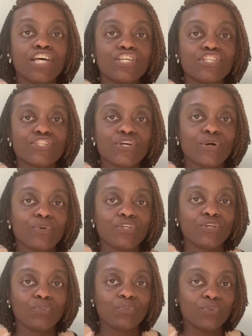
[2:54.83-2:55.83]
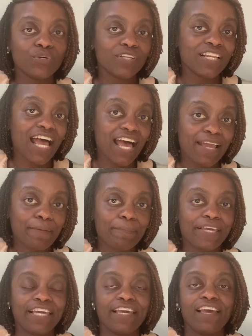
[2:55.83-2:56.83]
so you will not
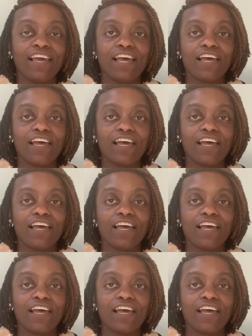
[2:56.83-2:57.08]
be